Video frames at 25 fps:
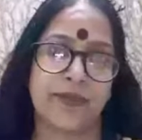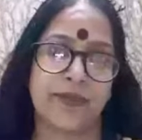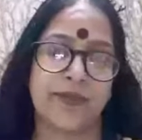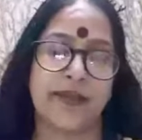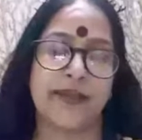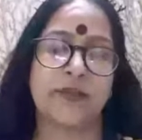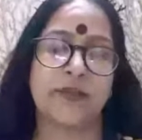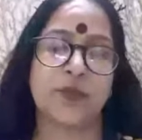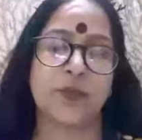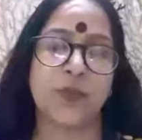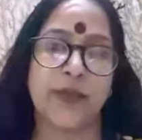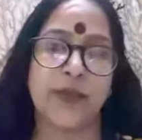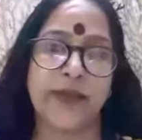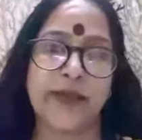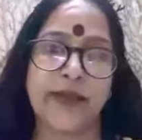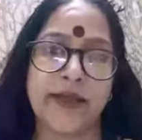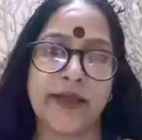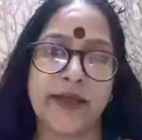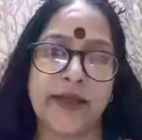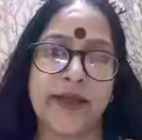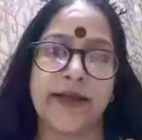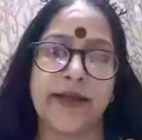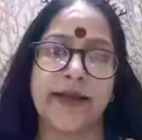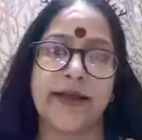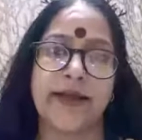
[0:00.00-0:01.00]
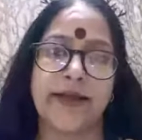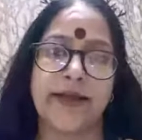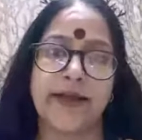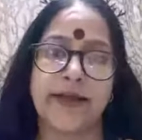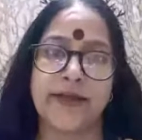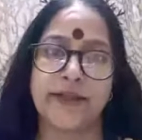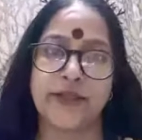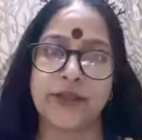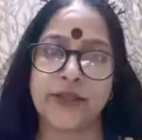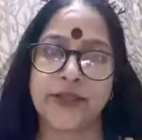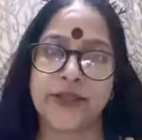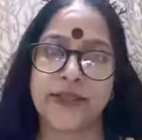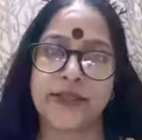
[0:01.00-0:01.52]
that we
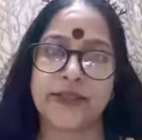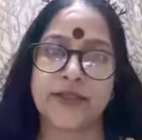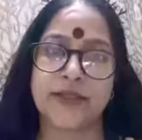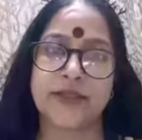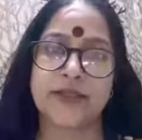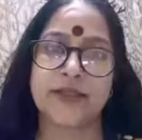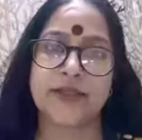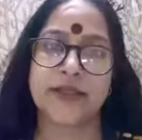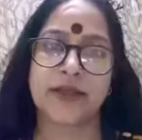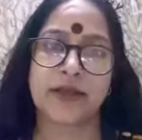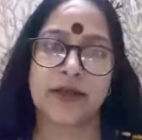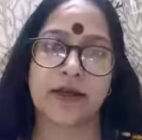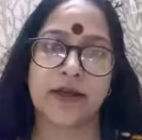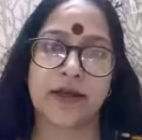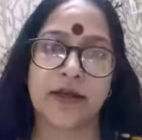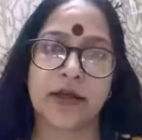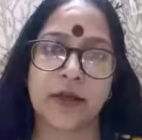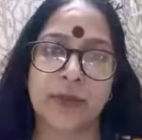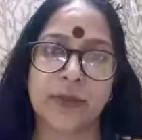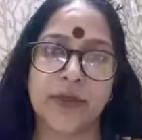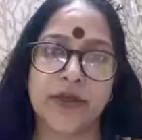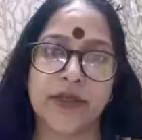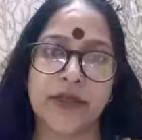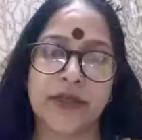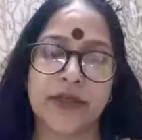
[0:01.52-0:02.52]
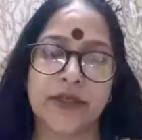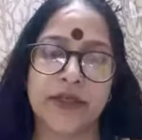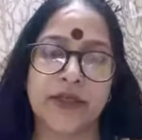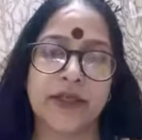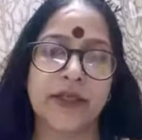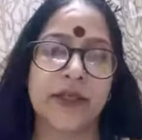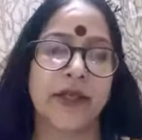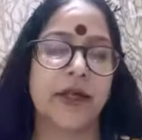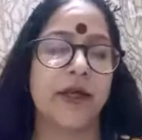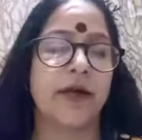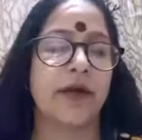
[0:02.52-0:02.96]
educators community